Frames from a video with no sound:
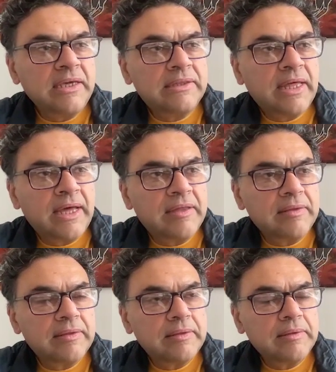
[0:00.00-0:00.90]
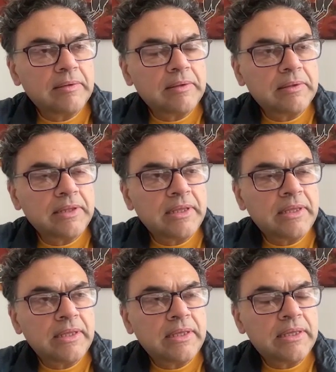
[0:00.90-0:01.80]
that
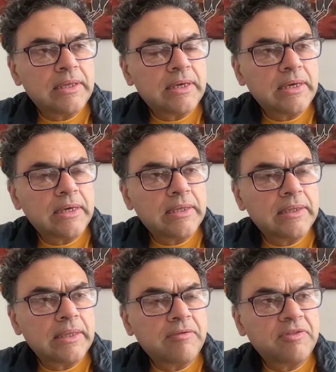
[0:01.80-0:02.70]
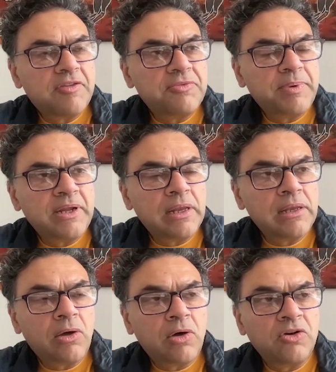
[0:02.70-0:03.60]
there's been a
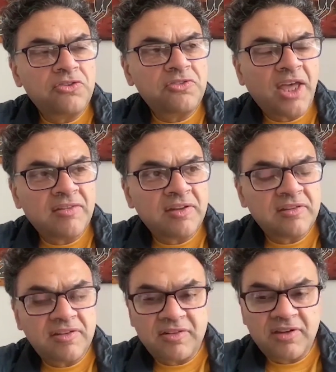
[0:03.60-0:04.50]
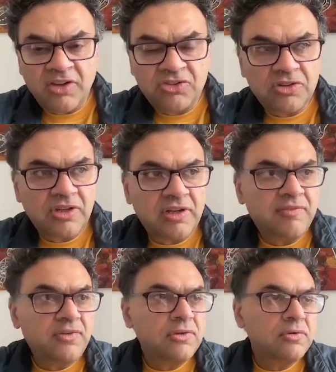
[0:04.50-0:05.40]
long-standing discussion, and
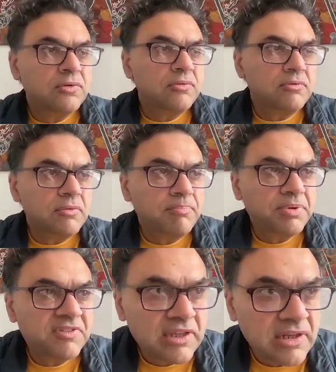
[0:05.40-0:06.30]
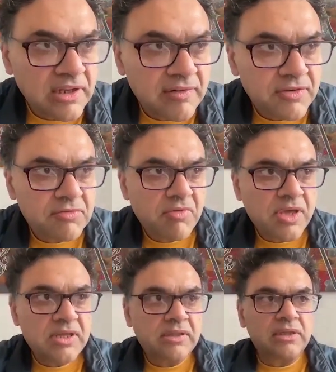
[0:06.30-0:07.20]
particularly if you
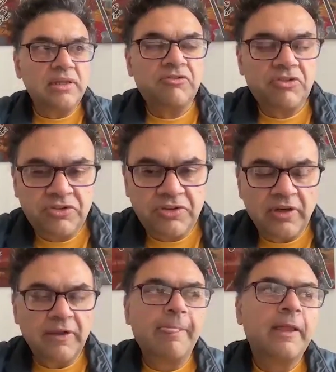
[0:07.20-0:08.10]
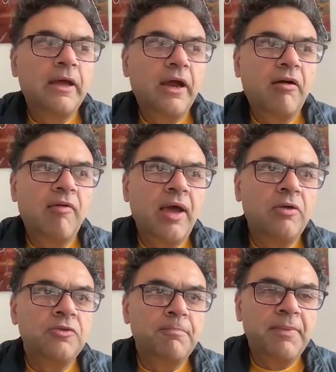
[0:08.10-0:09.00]
read the literature
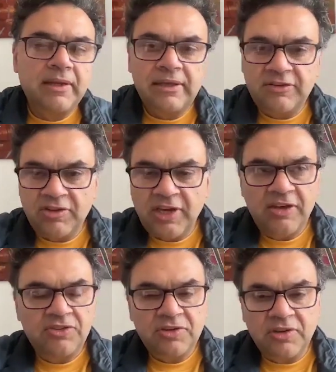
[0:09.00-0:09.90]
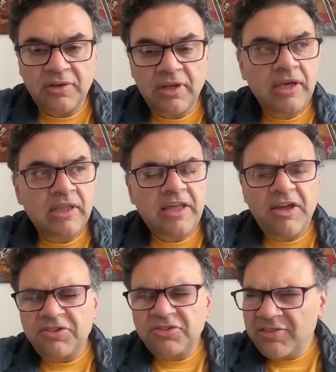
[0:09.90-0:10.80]
around medical education, there
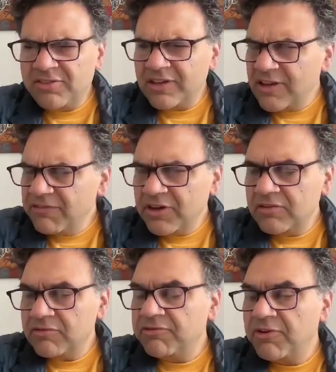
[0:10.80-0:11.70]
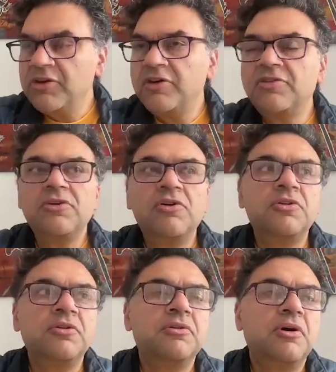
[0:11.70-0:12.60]
is a significant focus
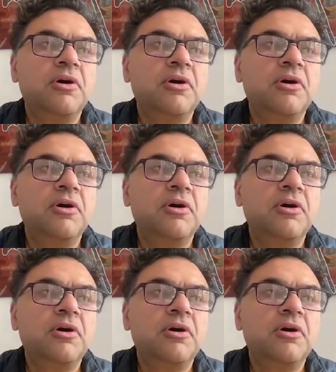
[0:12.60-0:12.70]
on